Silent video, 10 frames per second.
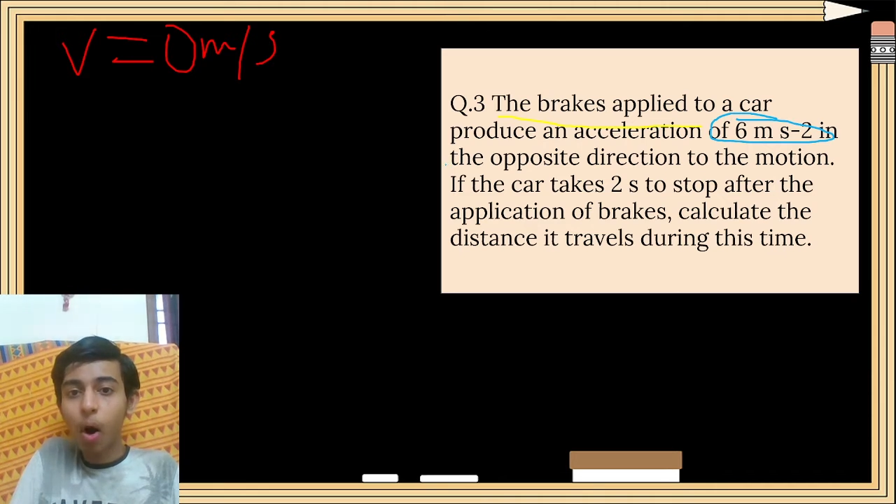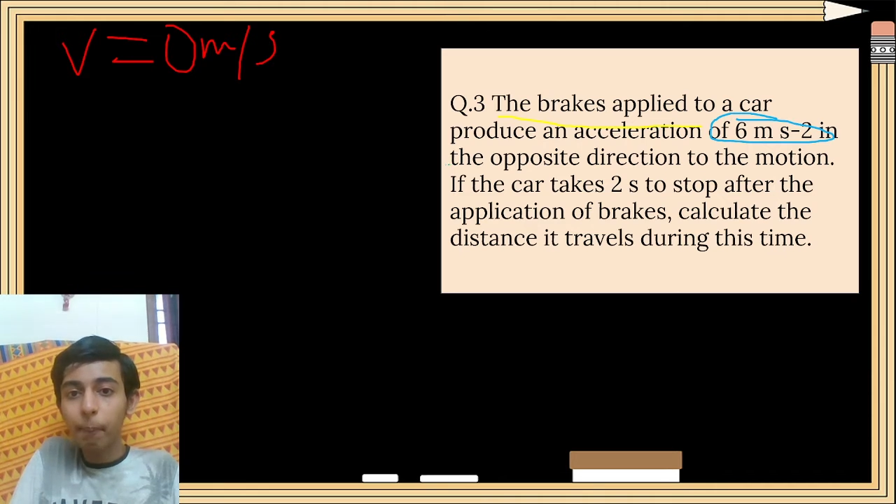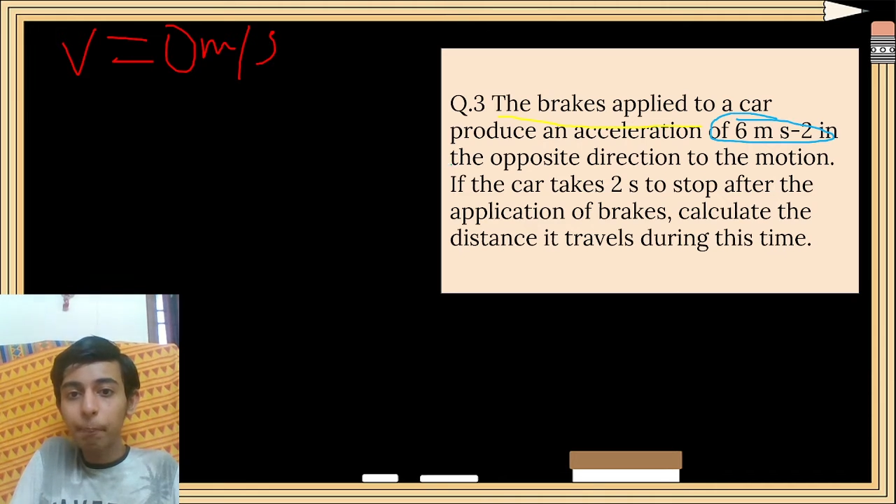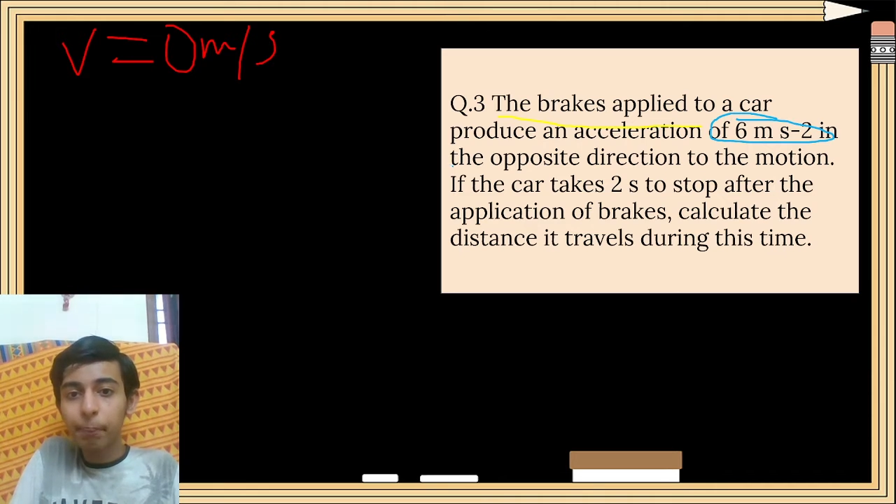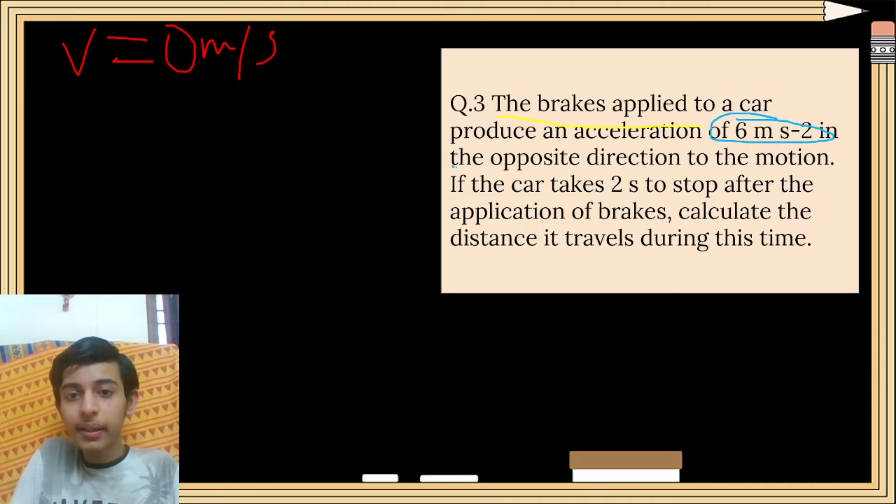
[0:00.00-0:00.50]

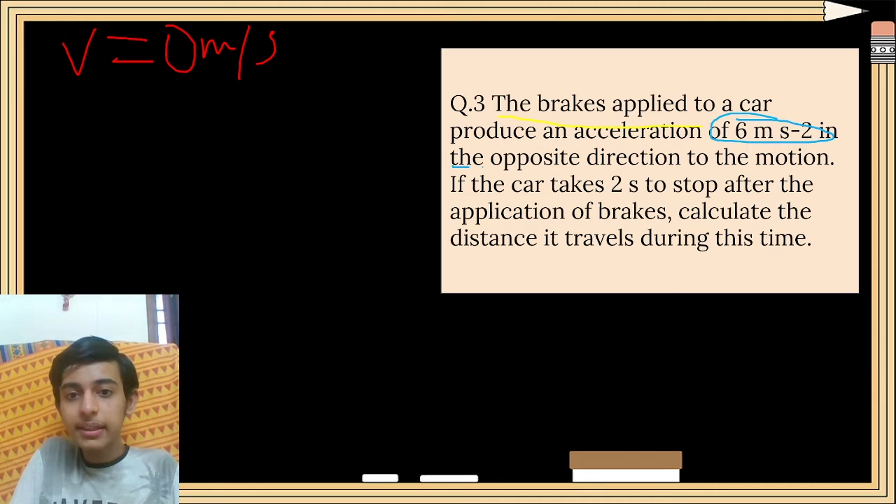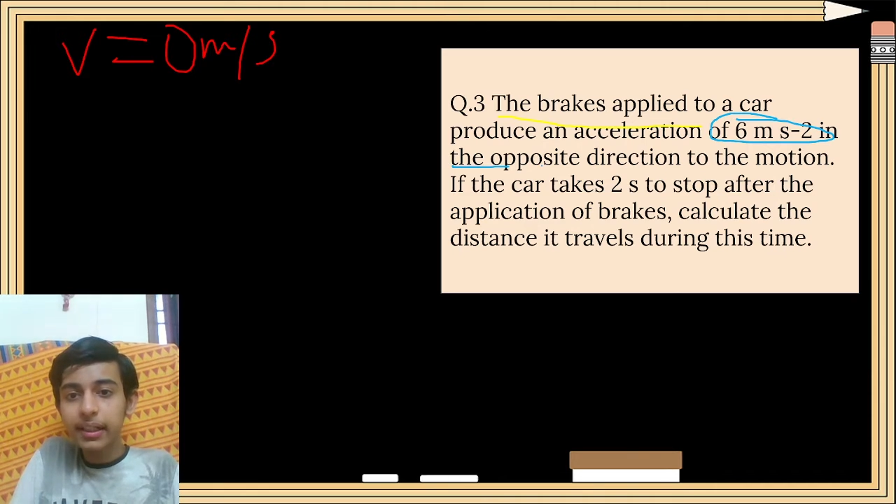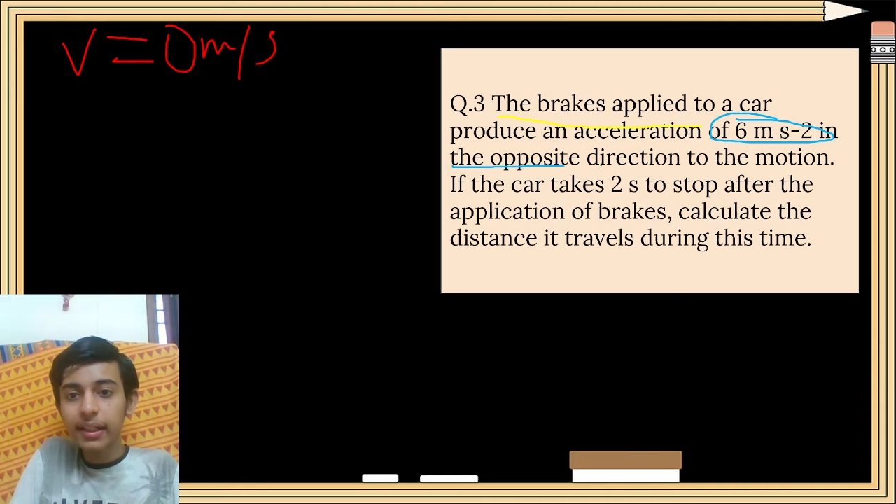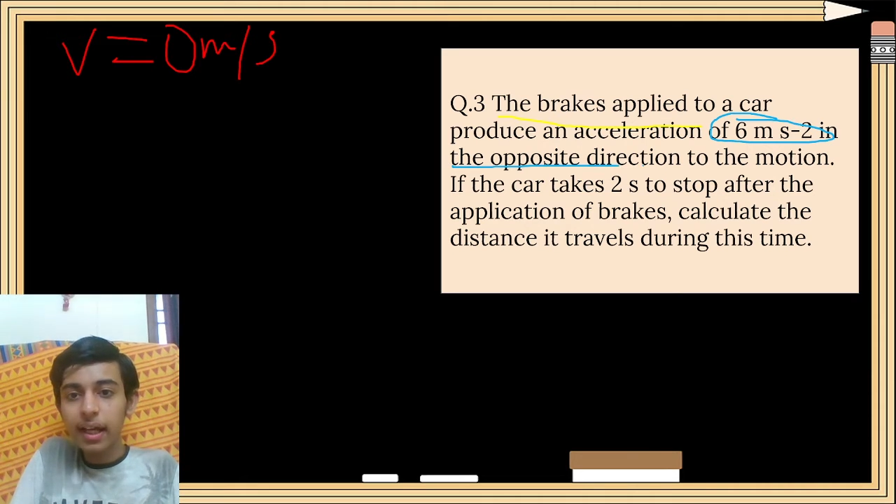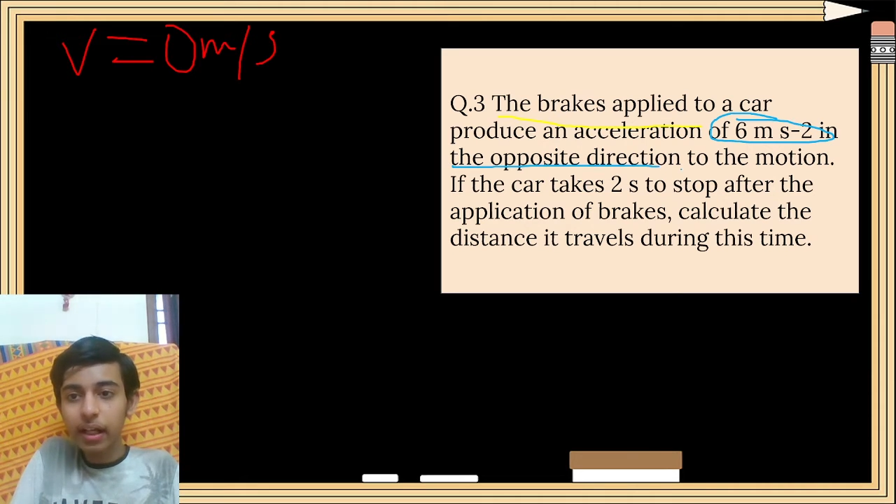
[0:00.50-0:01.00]

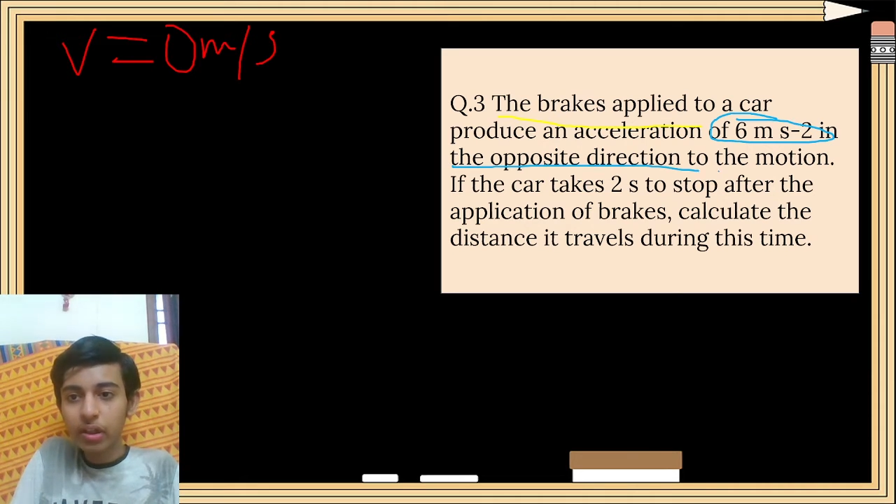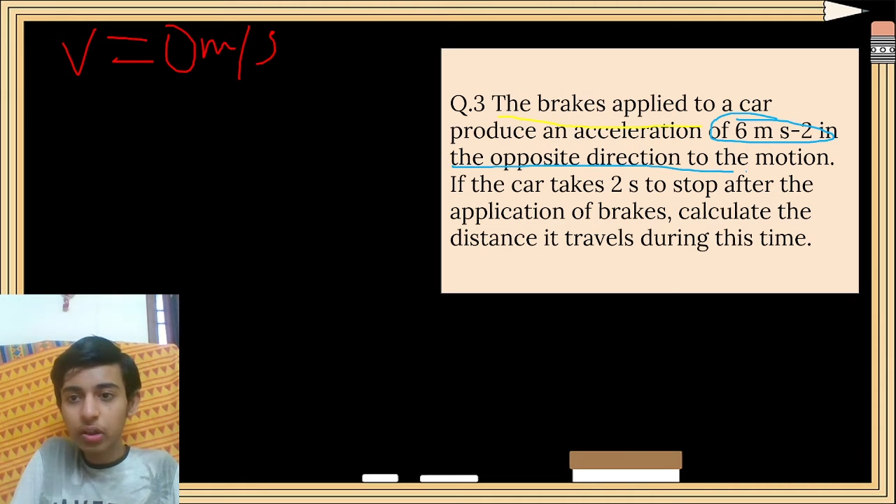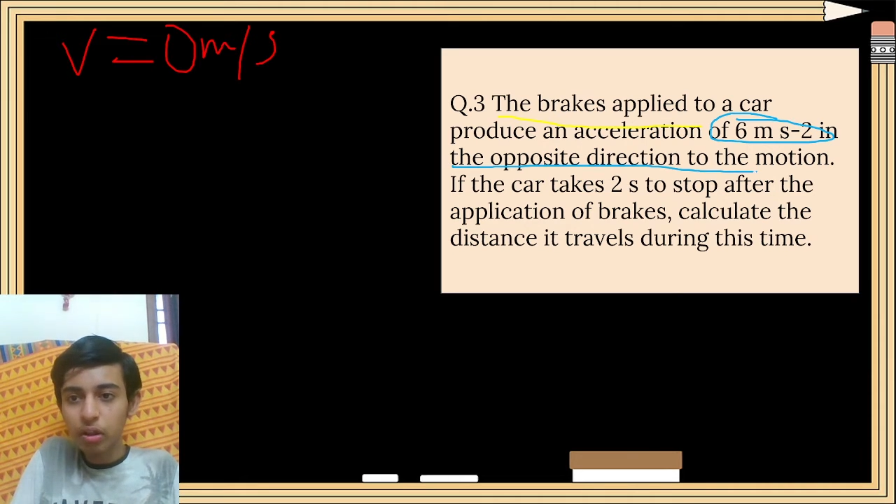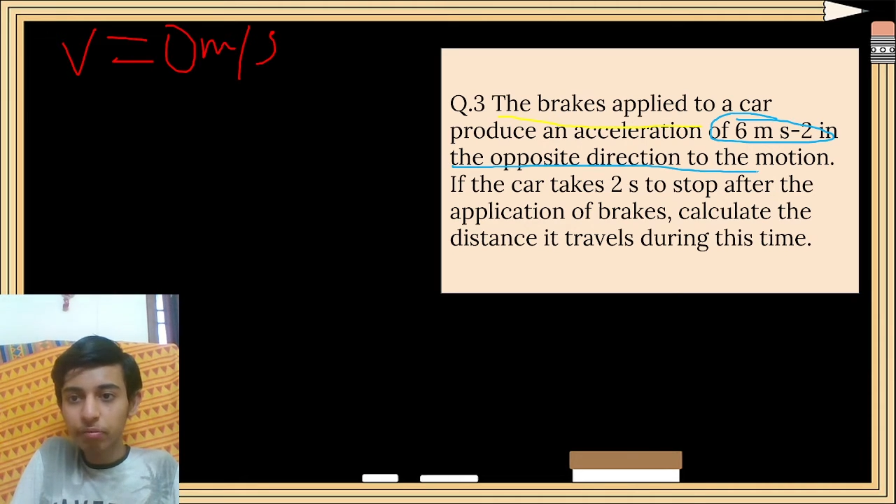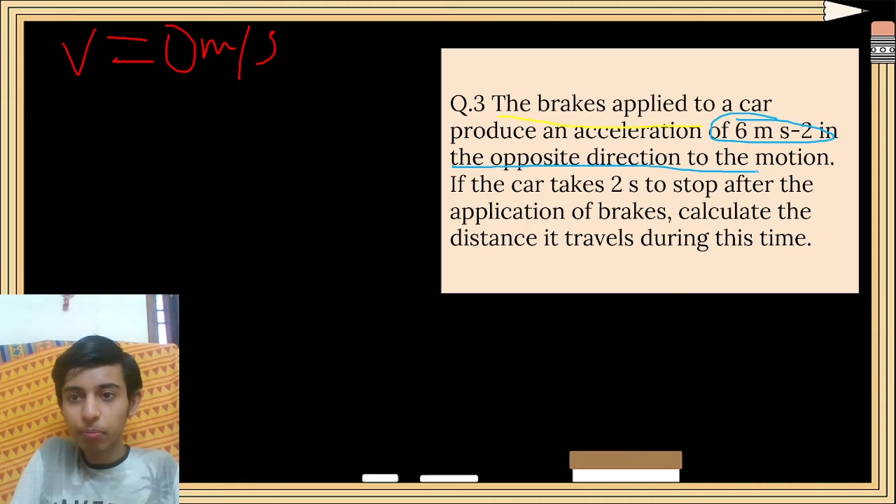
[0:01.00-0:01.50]
opposite
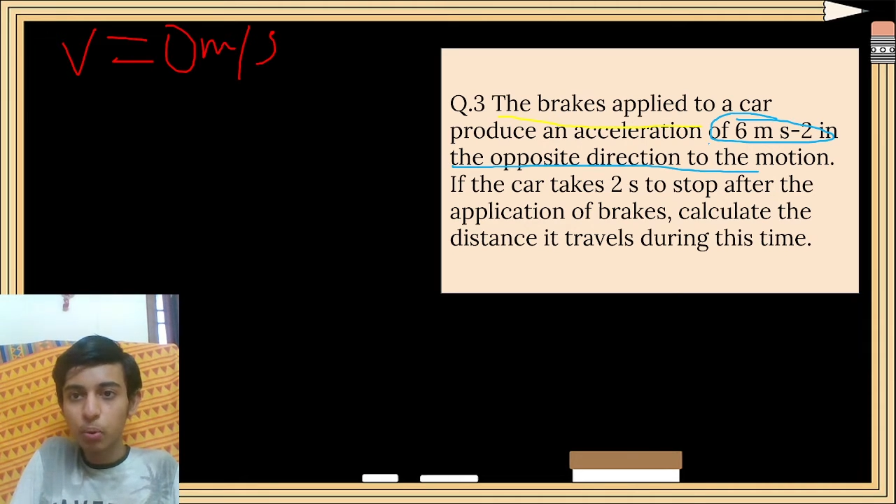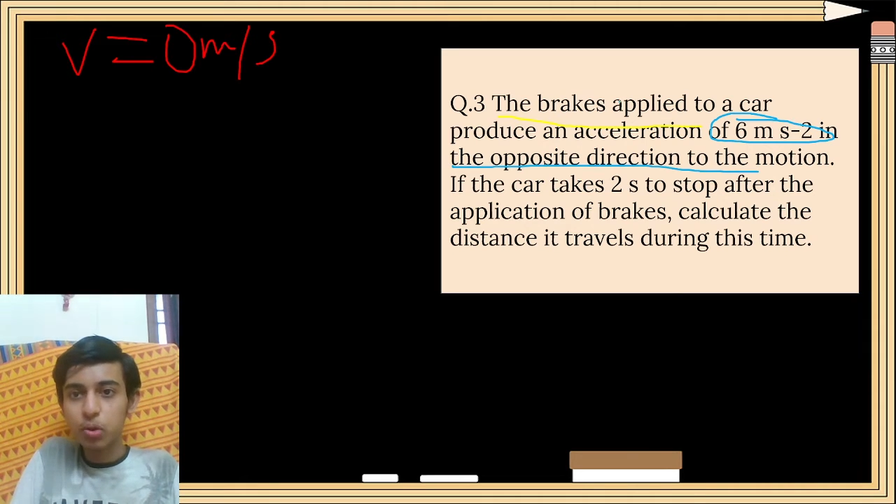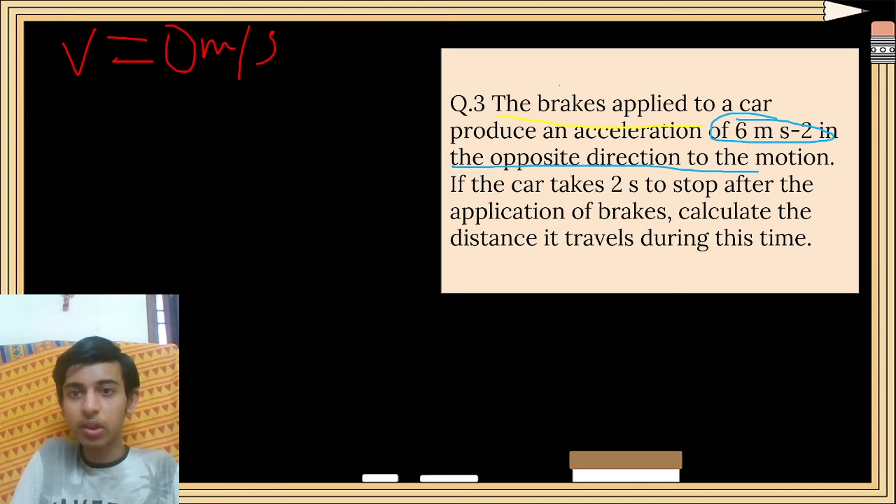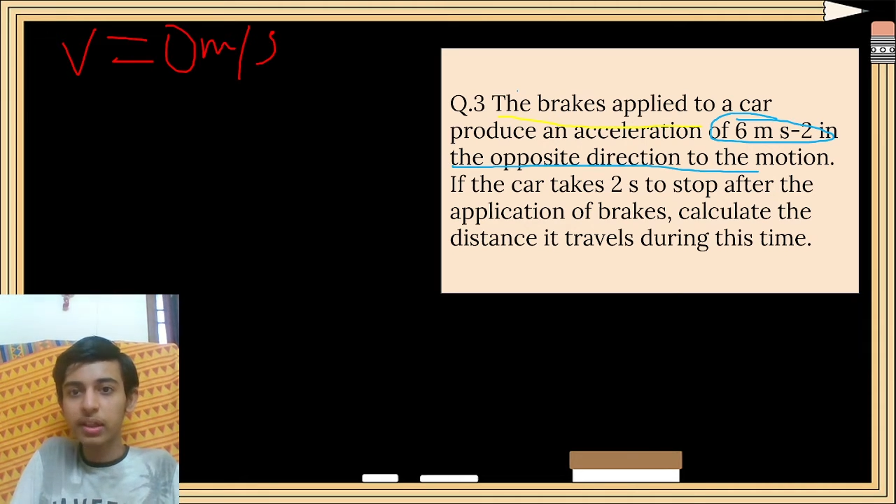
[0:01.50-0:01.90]
direction of motion.